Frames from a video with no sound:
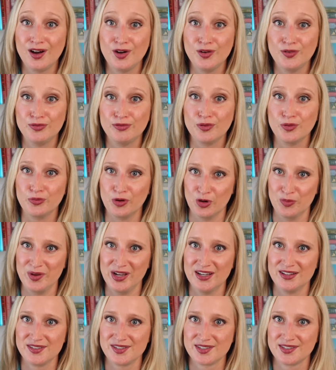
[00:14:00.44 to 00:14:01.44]
of
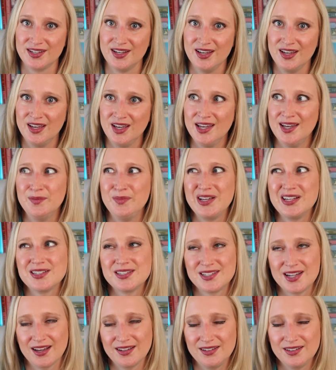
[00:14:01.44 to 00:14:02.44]
romance.
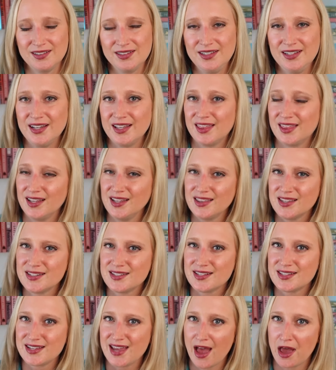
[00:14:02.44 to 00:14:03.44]
Because technically, I think
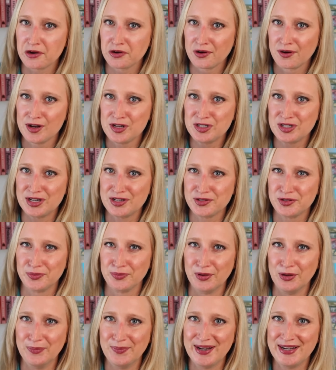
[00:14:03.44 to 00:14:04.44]
this is categorized as a
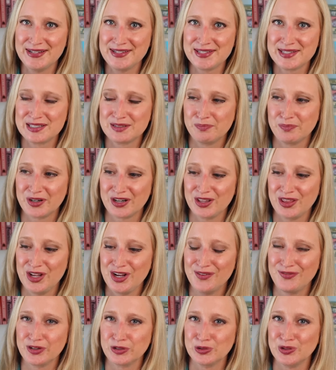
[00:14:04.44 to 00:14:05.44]
romance, but I
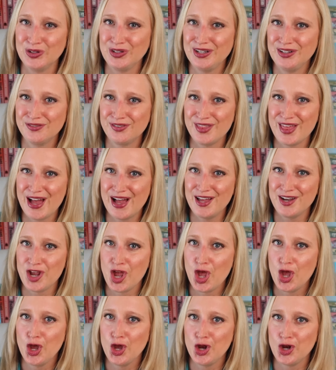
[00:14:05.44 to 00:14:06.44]
think if you're looking for that,
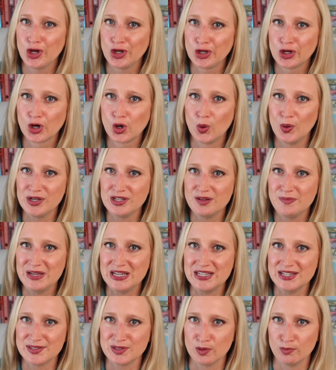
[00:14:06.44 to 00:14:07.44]
you're going to
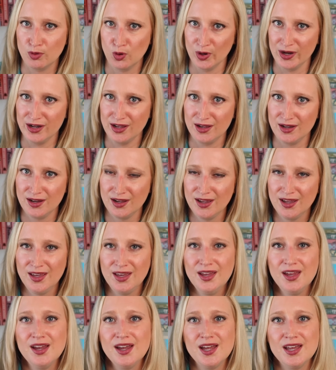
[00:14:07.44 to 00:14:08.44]
be disappointed.
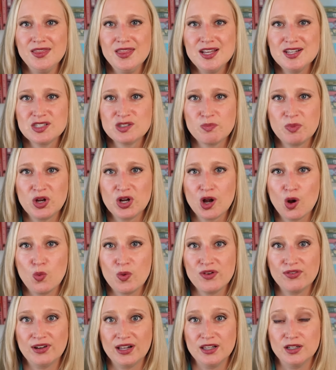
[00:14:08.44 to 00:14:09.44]
In this book,
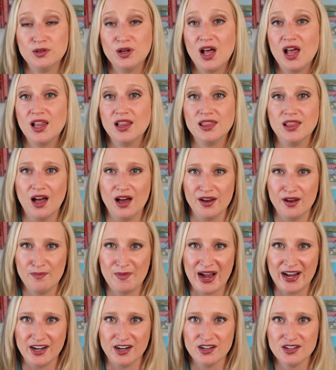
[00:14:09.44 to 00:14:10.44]
we follow Lana
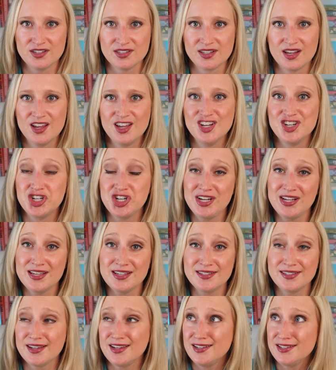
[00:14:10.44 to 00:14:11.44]
Myers. She
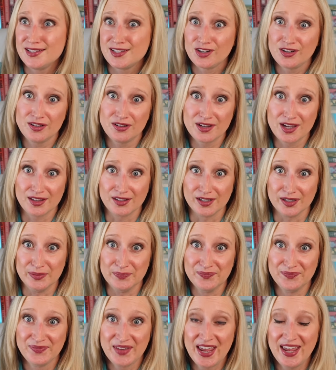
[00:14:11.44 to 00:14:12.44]
is a serial
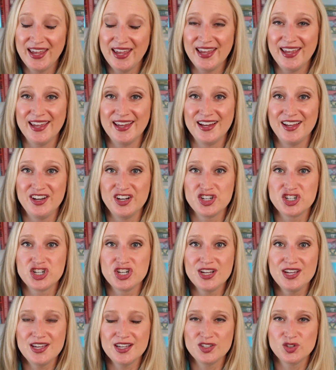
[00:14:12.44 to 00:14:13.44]
killer, and
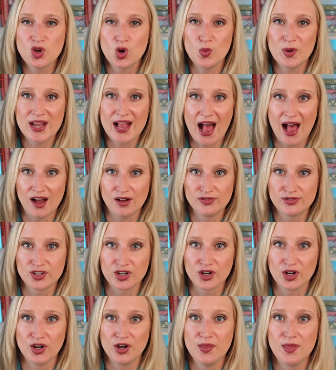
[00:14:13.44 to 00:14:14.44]
she is going
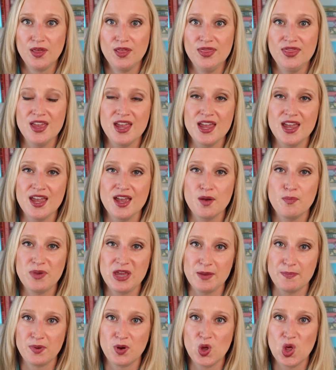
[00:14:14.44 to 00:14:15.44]
after the
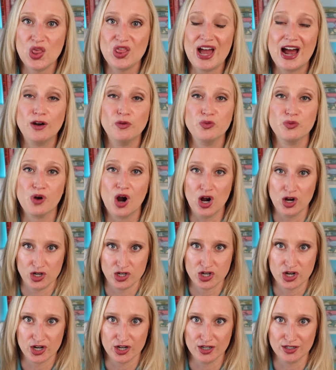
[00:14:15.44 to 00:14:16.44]
people that
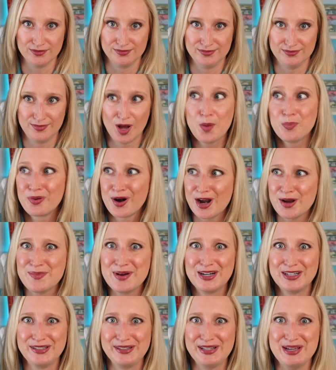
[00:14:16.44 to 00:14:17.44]
wronged her,
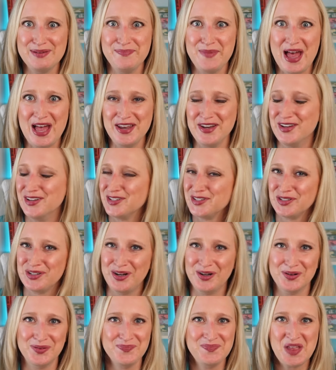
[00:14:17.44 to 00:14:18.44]
primarily men.
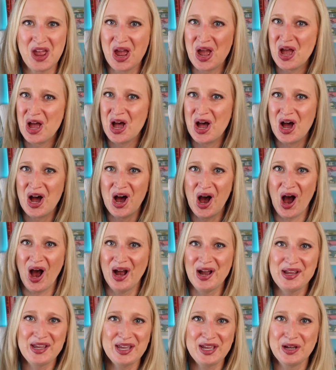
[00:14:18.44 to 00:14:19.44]
So
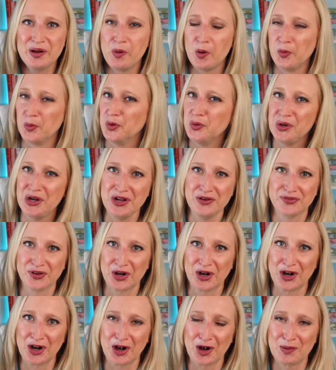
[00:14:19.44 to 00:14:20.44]
I am rooting
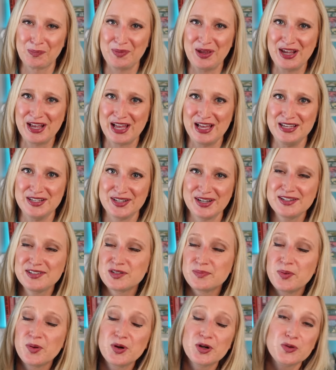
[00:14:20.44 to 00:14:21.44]
for her because I
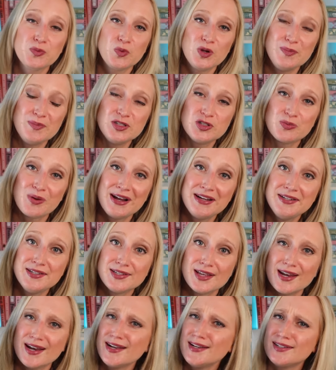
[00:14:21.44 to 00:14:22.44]
support women's
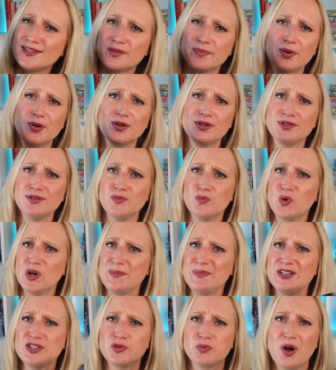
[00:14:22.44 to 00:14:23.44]
rights and I support
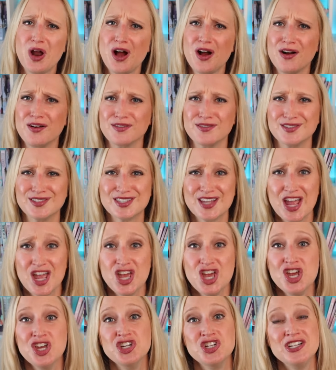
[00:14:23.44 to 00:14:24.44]
women's wrongs.
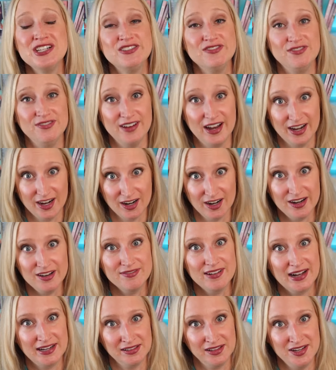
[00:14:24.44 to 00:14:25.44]
She's very
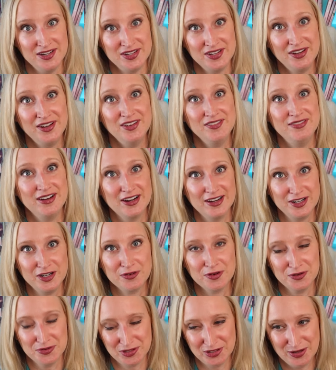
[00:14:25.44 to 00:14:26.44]
violent, very
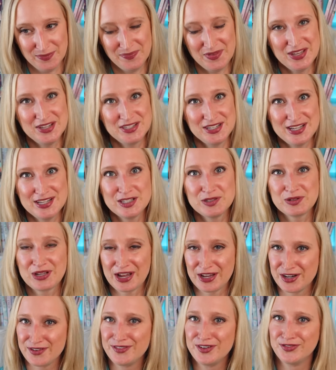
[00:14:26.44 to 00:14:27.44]
gruesome. This is
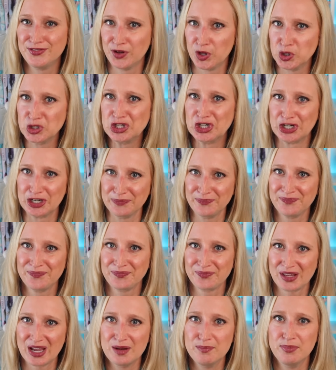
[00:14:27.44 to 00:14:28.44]
kind of a vulgar
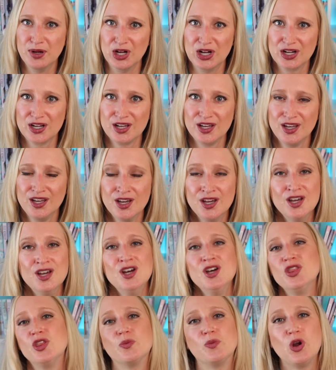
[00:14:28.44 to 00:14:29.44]
book.
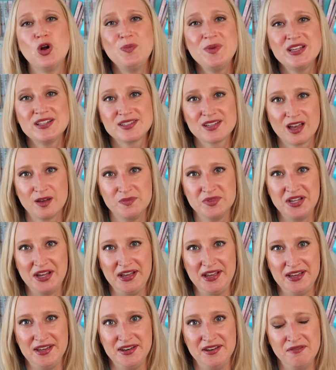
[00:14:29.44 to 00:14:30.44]
The romance comes
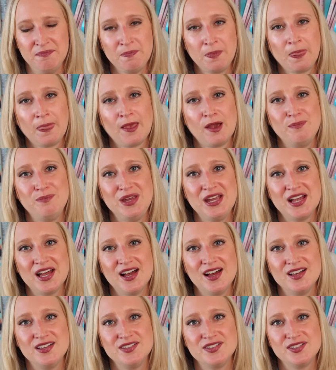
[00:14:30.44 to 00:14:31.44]
in
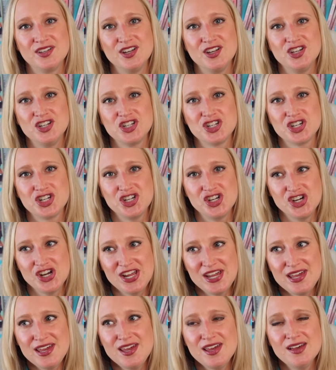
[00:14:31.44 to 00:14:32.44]
because
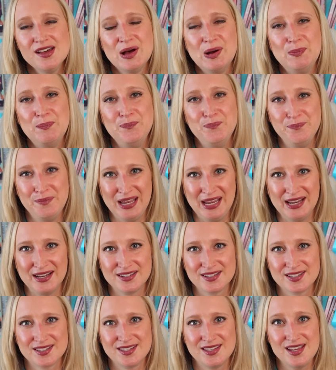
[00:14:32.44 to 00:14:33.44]
she
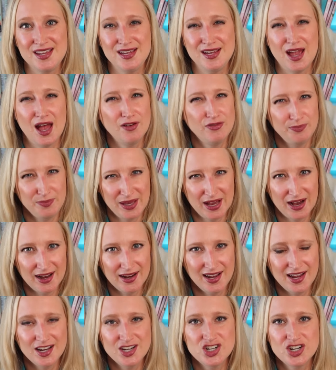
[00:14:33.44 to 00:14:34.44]
meets the FBI
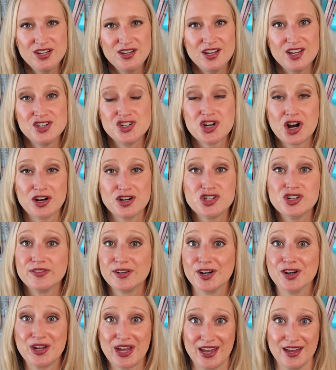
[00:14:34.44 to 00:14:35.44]
agent in charge of
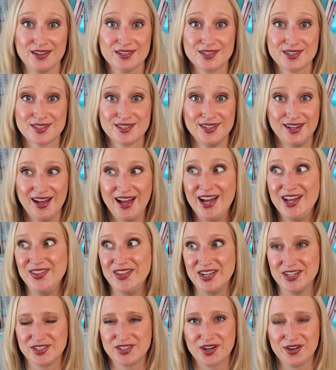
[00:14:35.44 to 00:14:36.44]
her case,
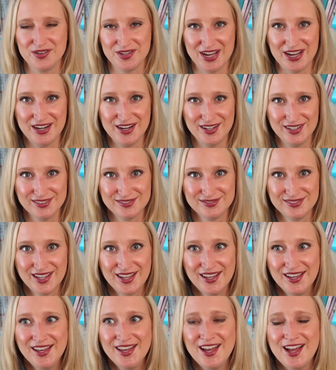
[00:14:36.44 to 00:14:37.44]
and they start dating.
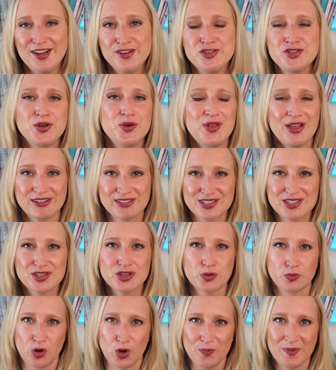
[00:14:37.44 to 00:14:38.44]
And so that's
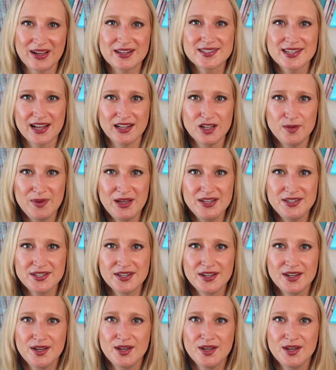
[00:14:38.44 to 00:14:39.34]
the romance element.